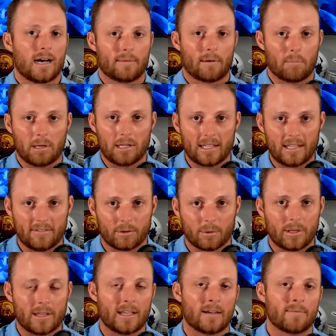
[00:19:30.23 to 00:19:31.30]
I'm a believer
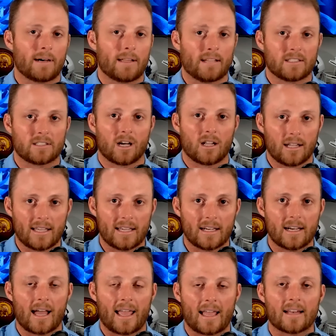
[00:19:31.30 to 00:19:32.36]
in them. I think
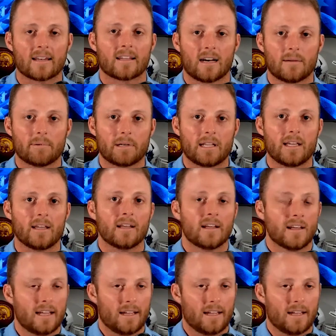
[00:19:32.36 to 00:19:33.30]
Talia and company,